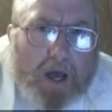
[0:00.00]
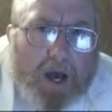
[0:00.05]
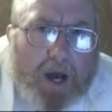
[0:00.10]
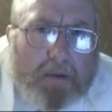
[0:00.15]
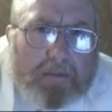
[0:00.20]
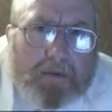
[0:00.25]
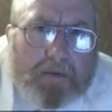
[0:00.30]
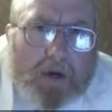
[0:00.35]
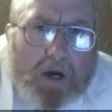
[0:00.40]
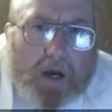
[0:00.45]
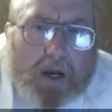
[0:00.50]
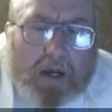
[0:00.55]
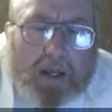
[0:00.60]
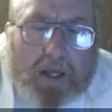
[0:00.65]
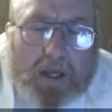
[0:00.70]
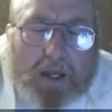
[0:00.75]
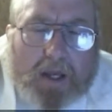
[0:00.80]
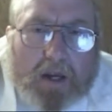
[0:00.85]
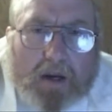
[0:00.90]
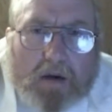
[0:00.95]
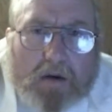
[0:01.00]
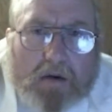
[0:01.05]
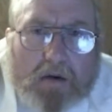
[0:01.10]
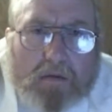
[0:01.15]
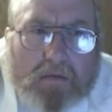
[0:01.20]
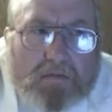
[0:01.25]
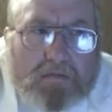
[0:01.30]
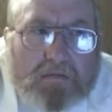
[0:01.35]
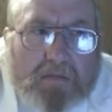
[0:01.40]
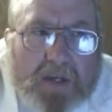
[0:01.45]
I'm not
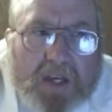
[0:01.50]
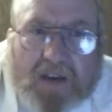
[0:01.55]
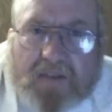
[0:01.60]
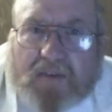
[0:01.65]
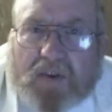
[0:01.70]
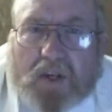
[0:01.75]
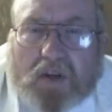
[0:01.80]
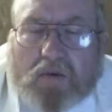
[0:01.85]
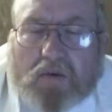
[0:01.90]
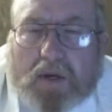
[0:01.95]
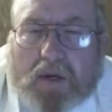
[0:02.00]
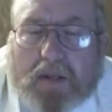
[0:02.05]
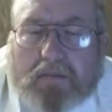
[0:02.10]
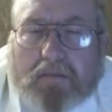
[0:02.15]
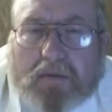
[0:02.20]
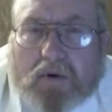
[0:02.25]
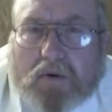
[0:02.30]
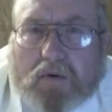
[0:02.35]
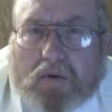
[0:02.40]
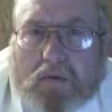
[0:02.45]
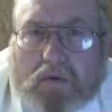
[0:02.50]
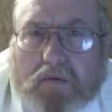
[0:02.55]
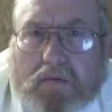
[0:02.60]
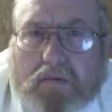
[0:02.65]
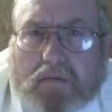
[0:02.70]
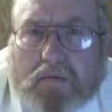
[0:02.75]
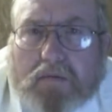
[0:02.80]
here giving you any bull.